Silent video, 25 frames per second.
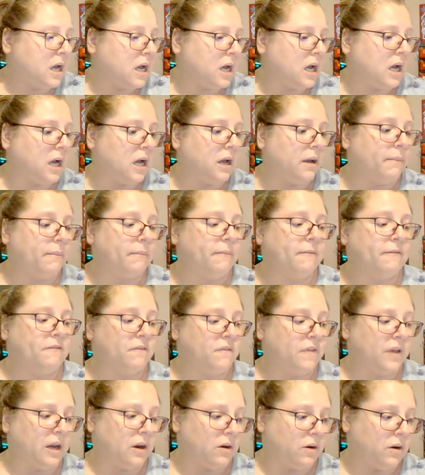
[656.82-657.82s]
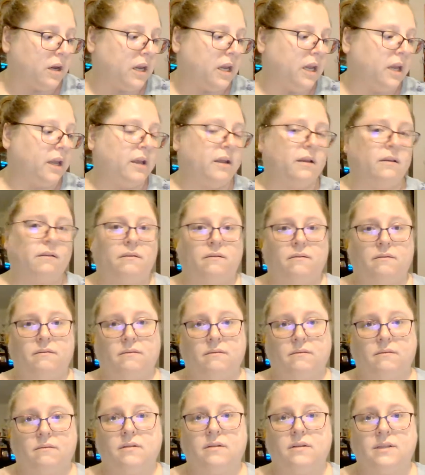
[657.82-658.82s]
very
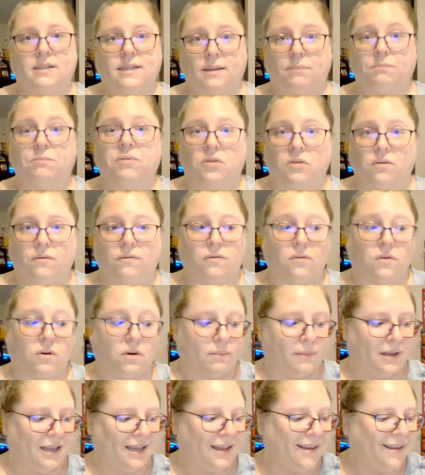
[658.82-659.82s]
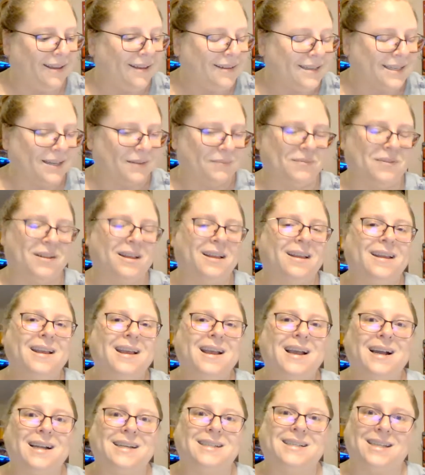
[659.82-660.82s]
simple for me
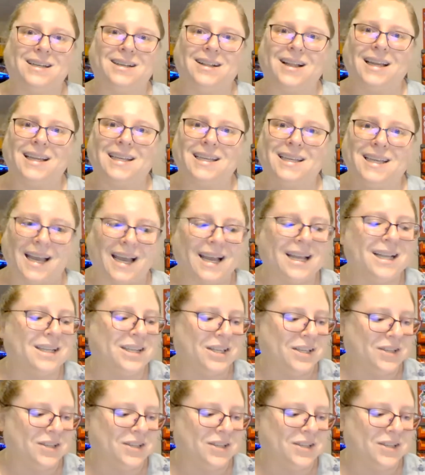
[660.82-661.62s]
until I get